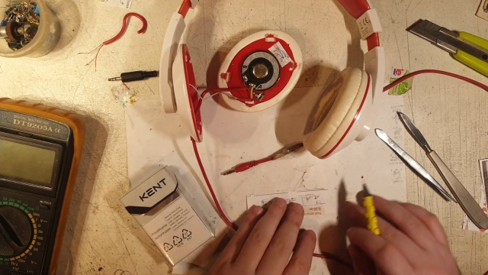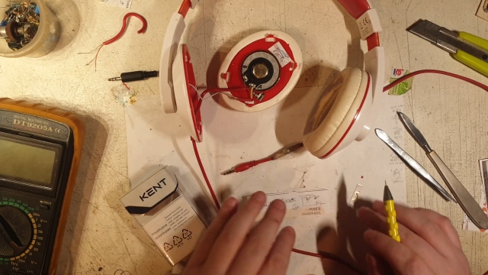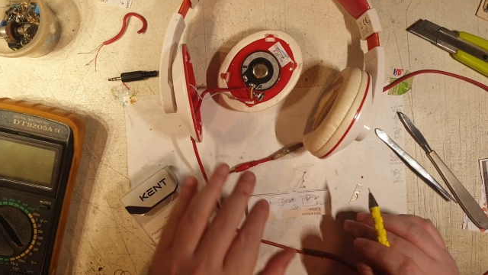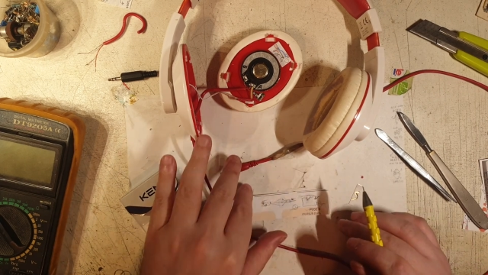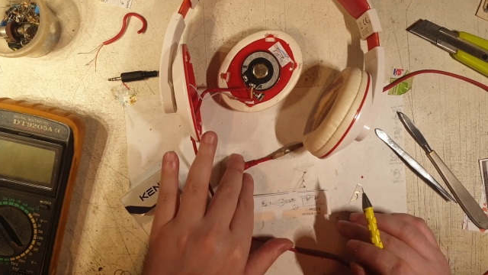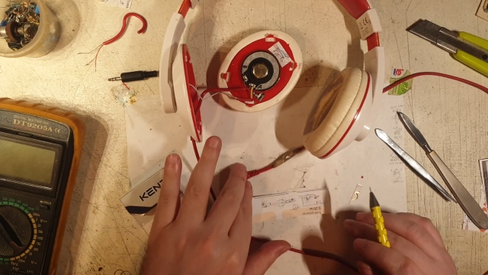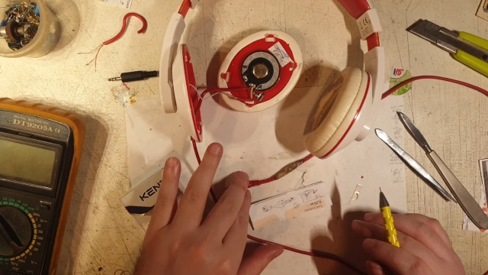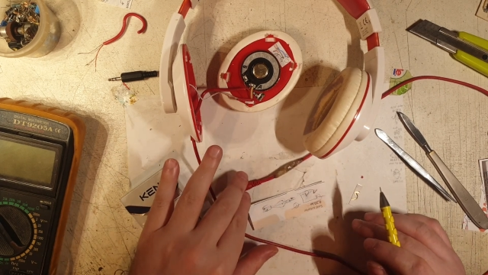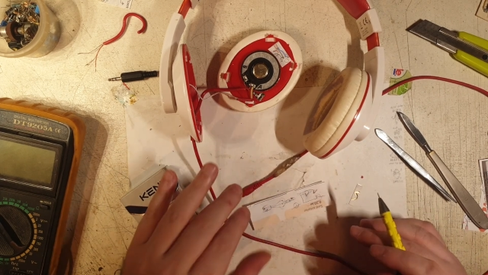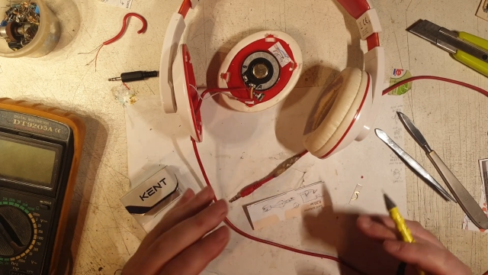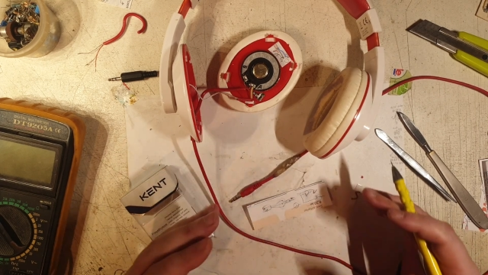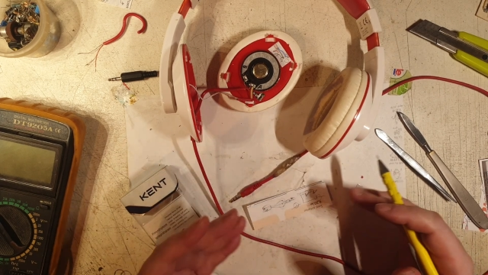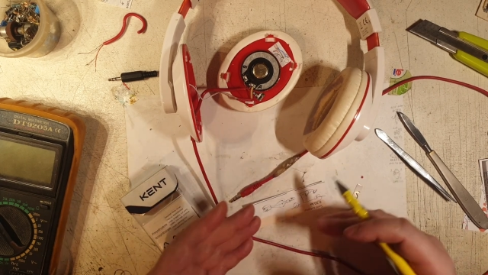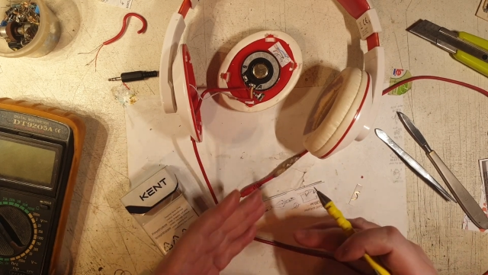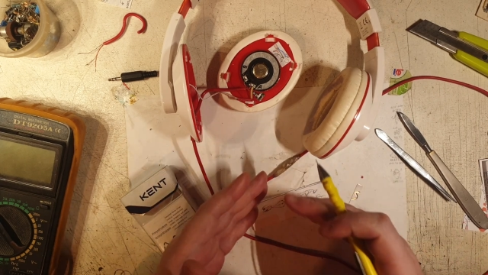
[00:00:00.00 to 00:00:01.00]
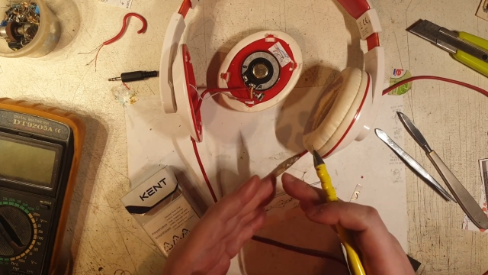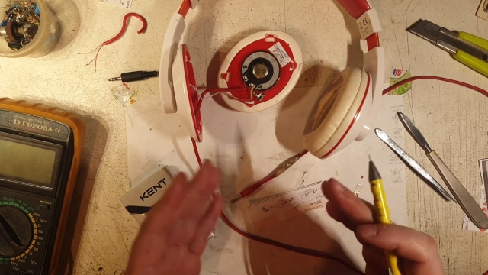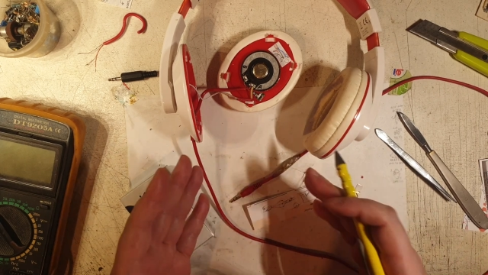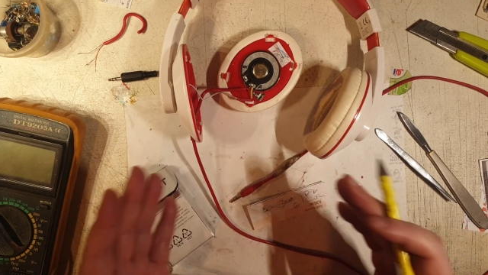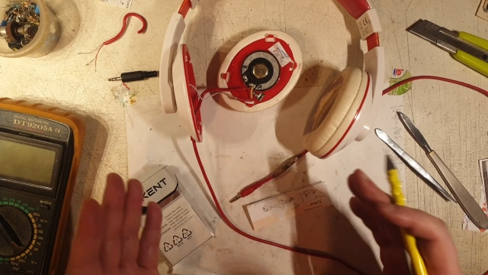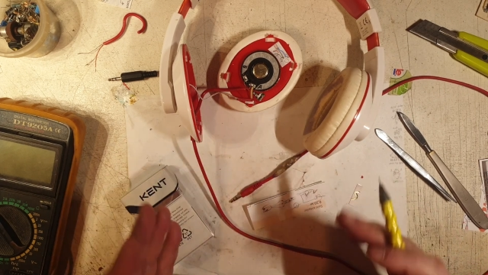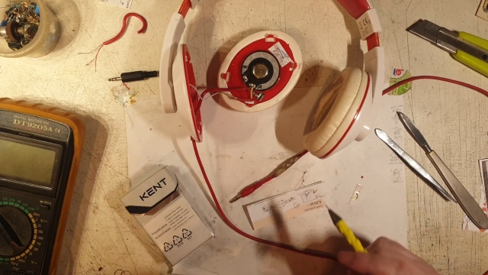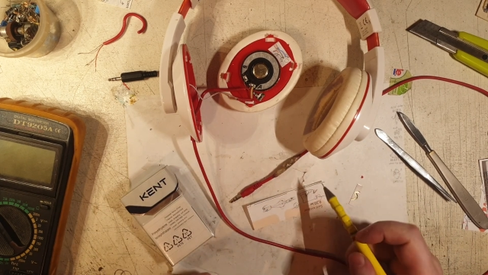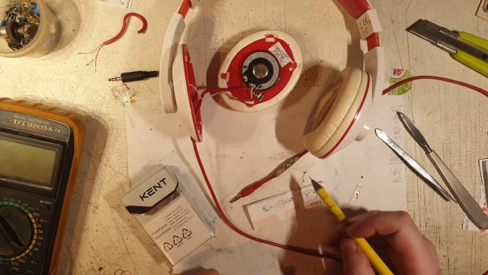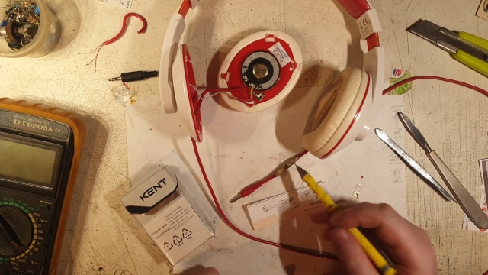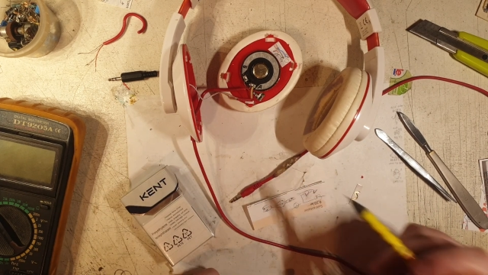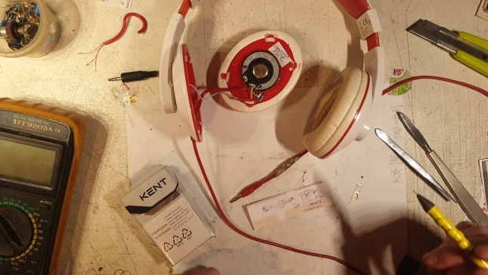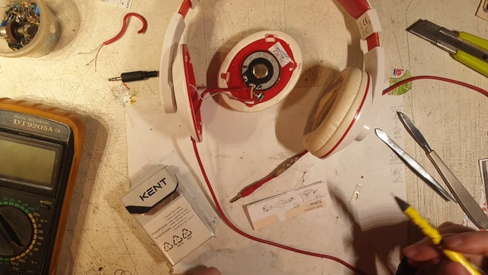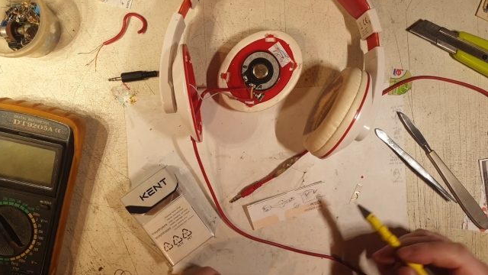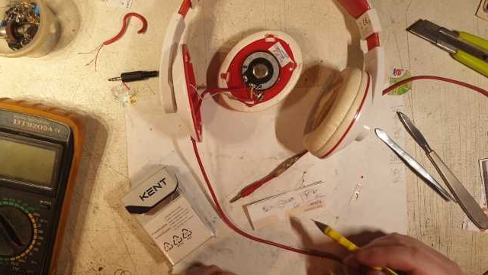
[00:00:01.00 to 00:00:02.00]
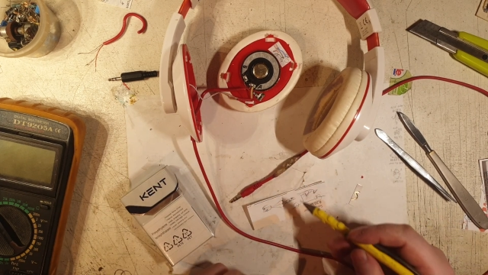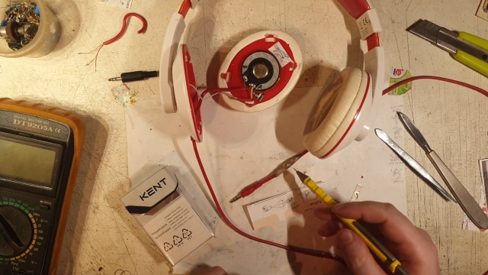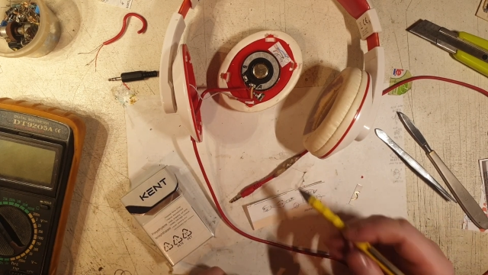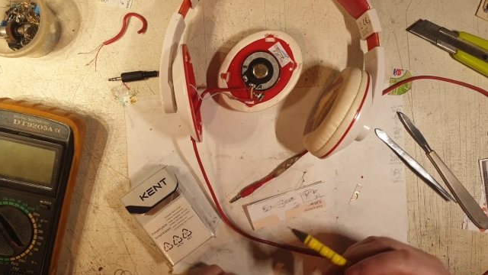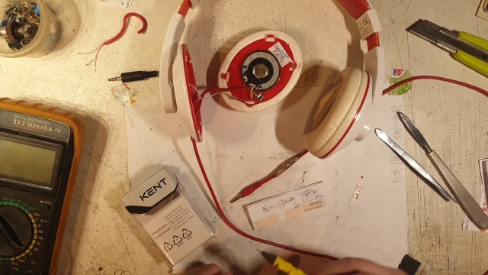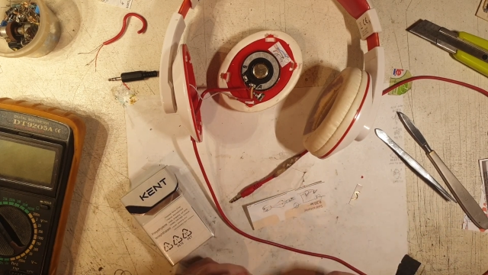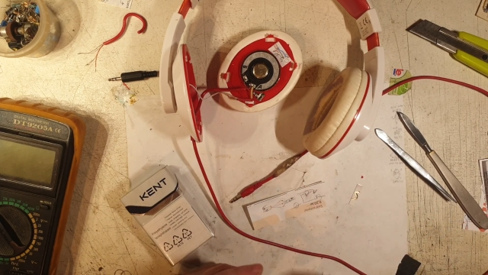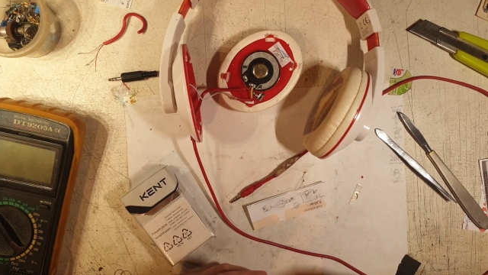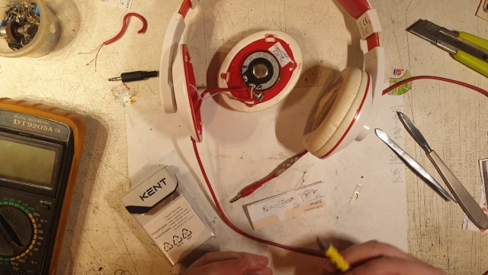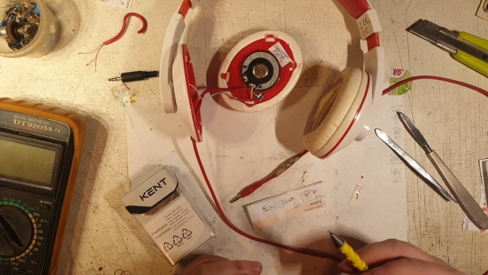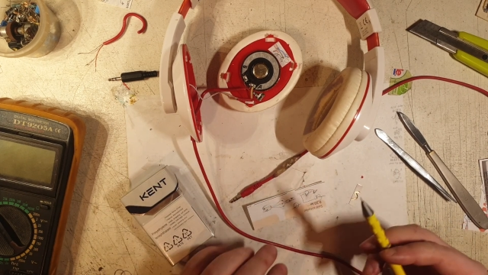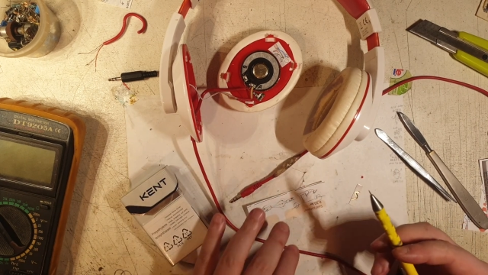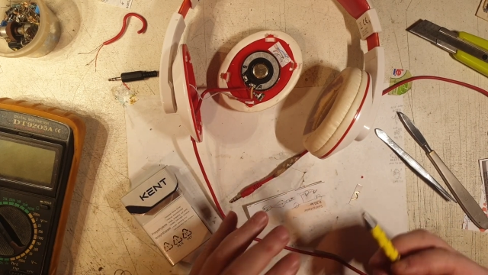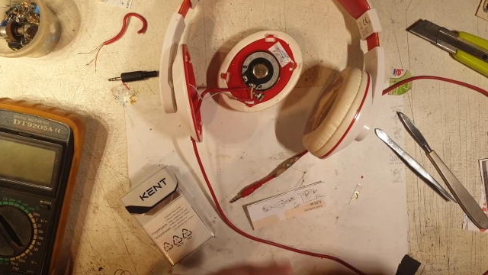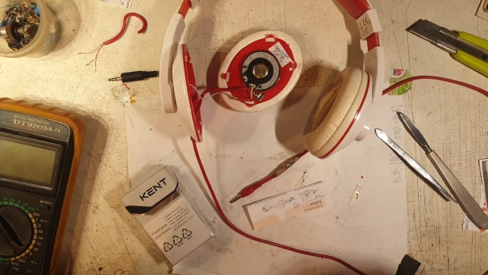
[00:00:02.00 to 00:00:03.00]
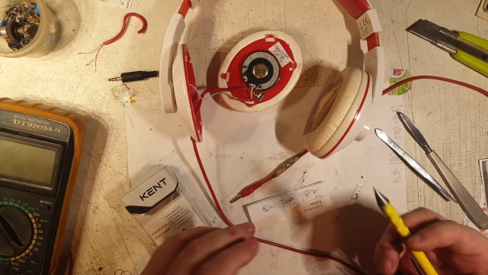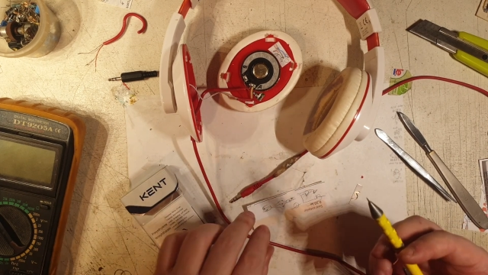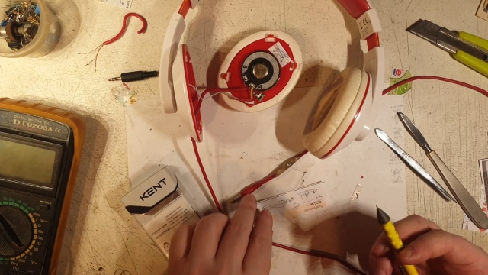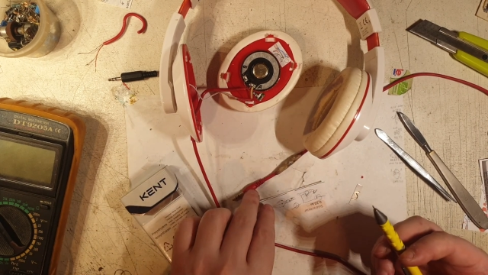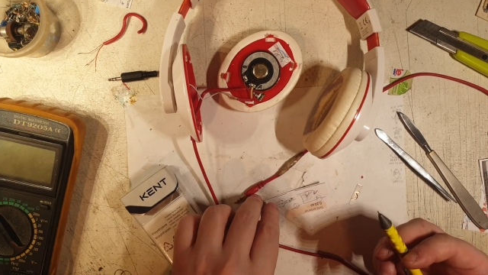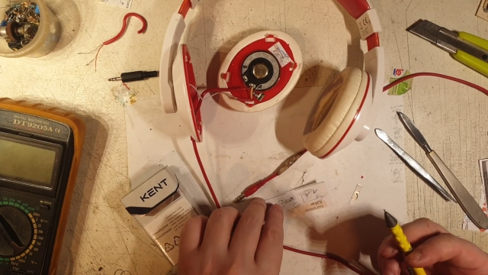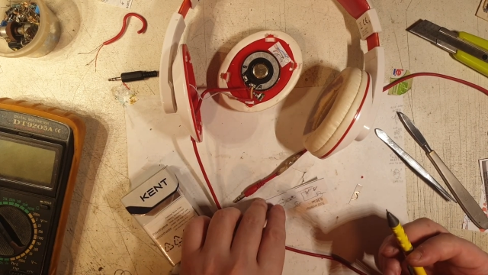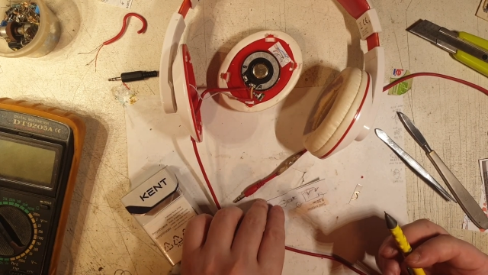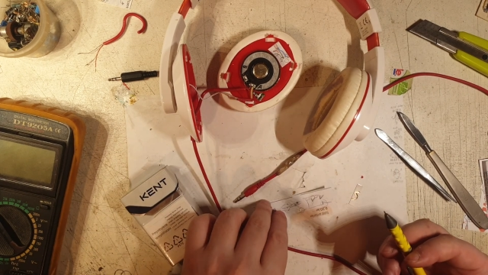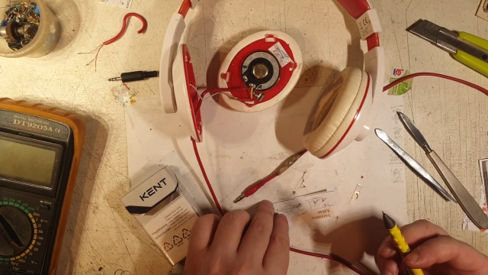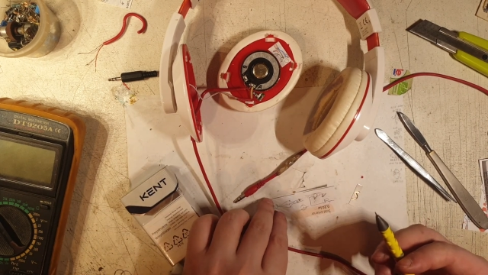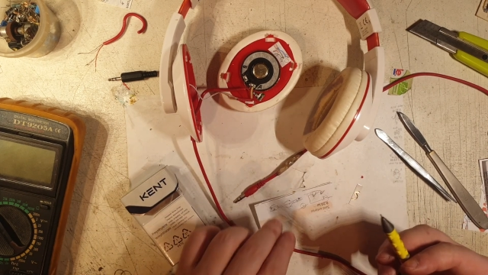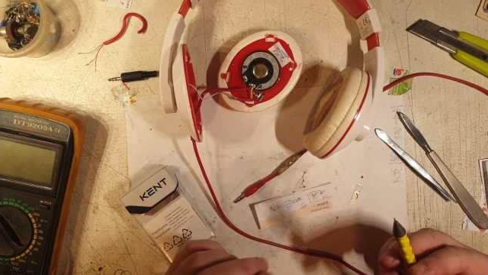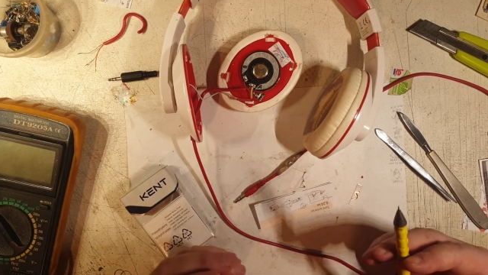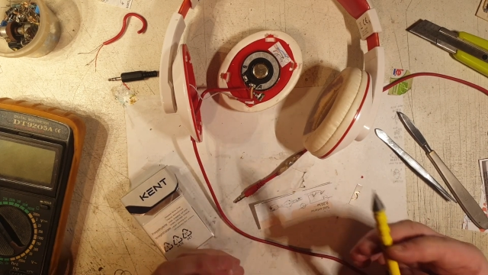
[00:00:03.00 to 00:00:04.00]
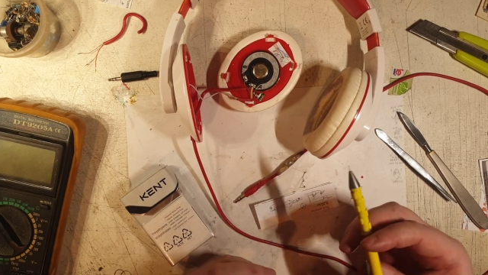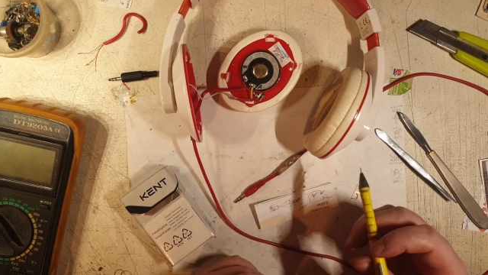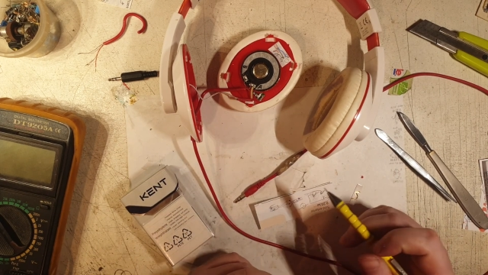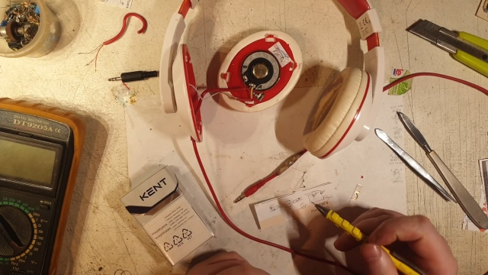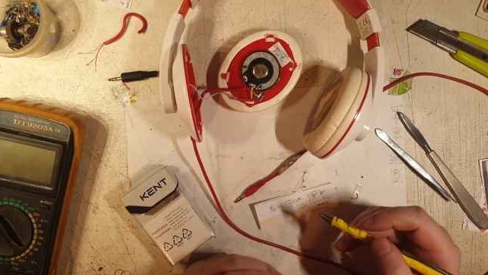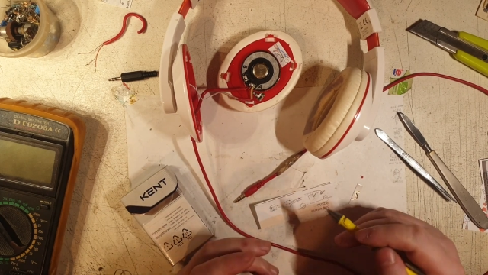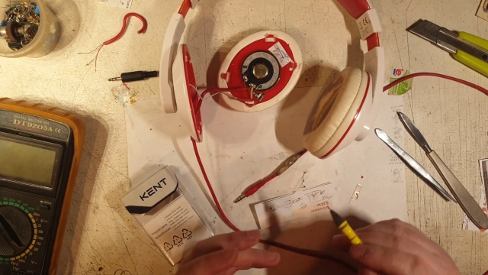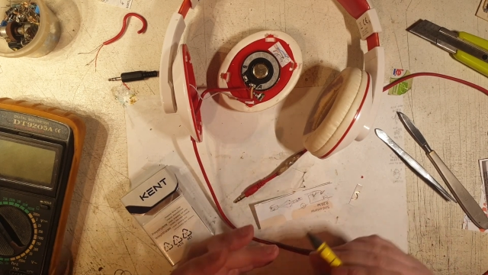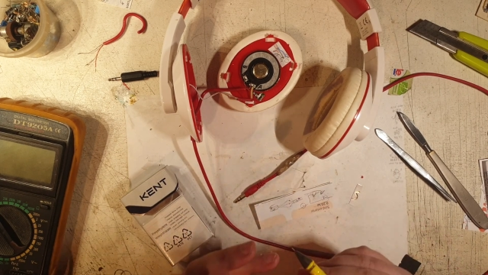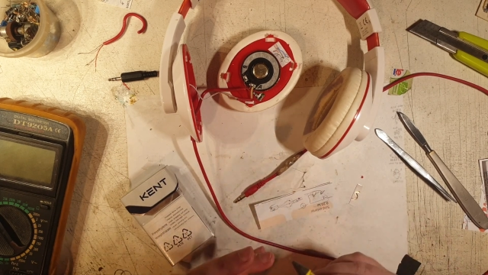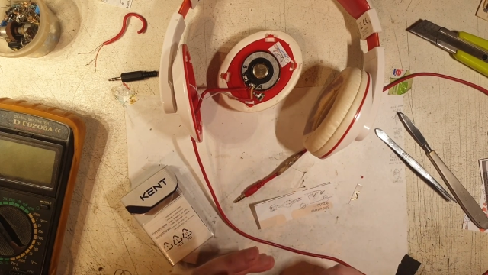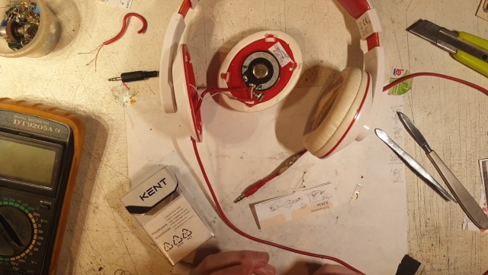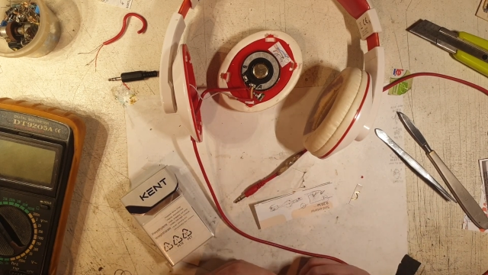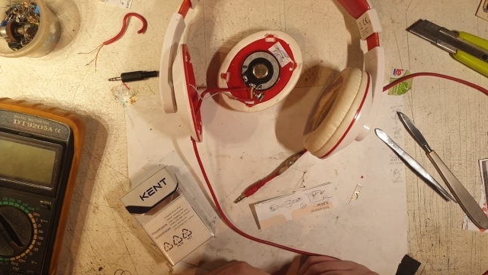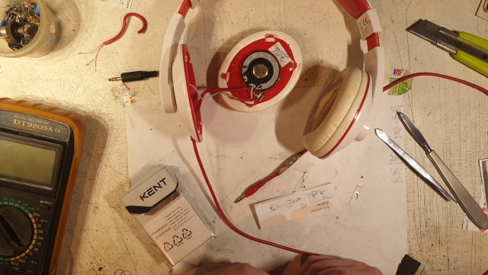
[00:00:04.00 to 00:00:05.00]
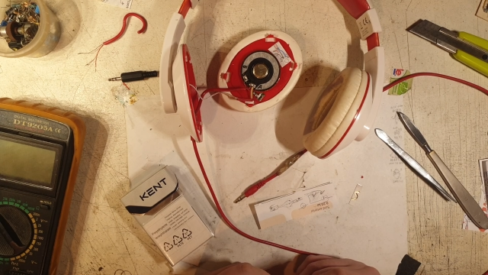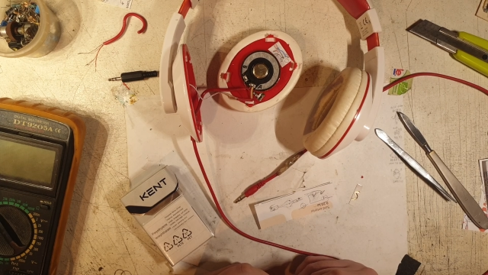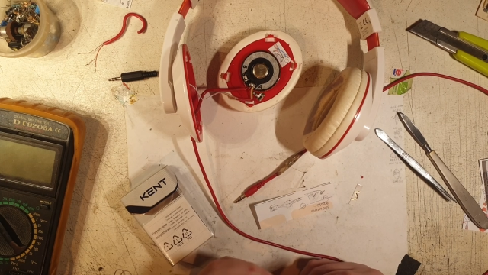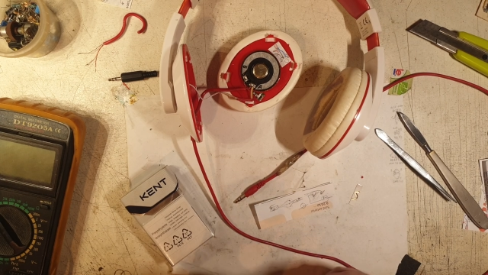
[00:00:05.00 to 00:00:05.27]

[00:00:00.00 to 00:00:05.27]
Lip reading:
No face is visible, so there are no lips to read.